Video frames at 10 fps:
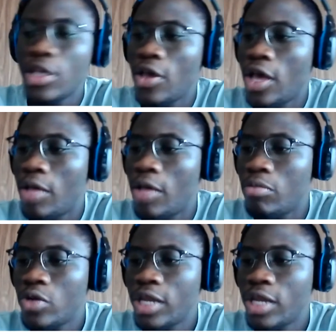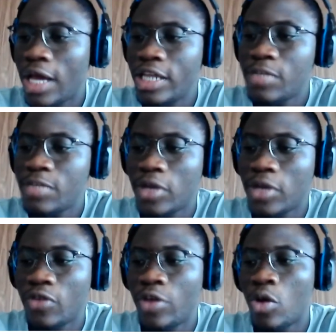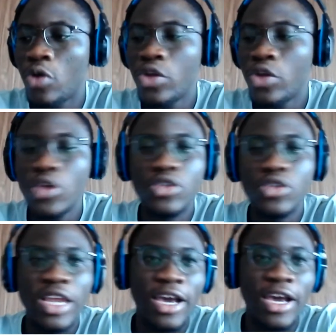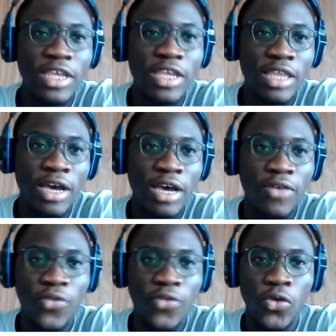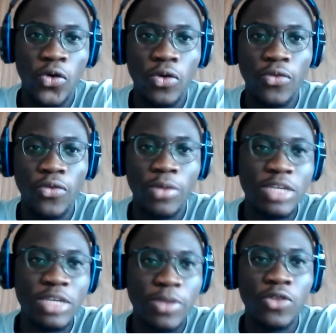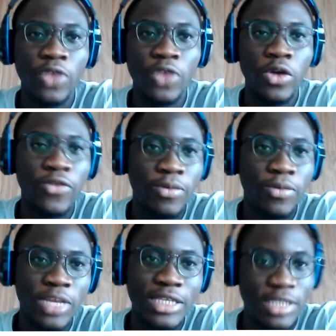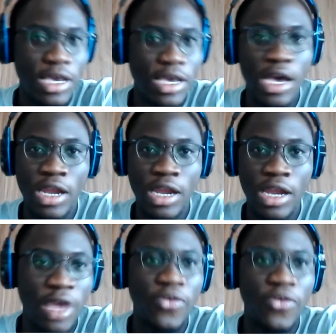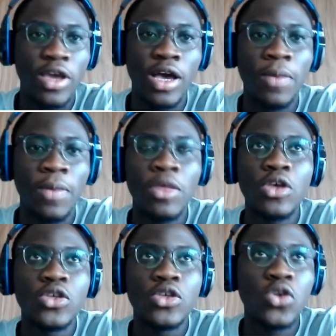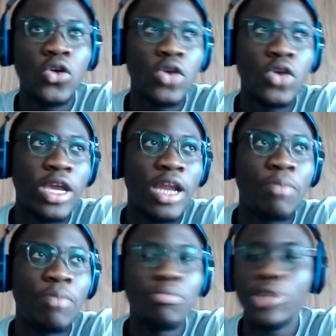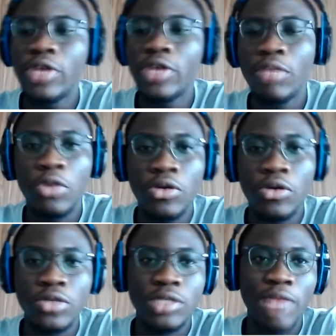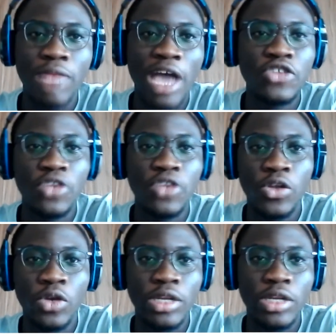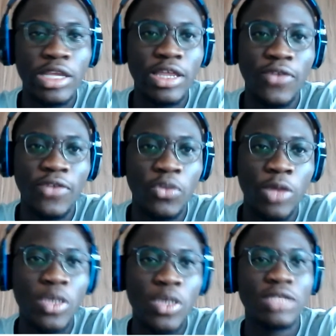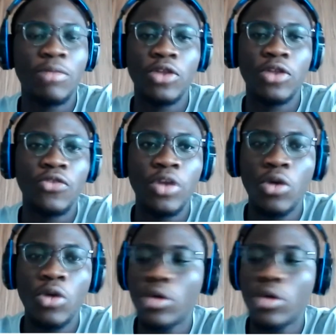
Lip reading: looking at this part of the world, we don't usually have data from this part of the world, from, let's say, Ghana, Africa. So you end up building models that are trained on data from the western part of the world.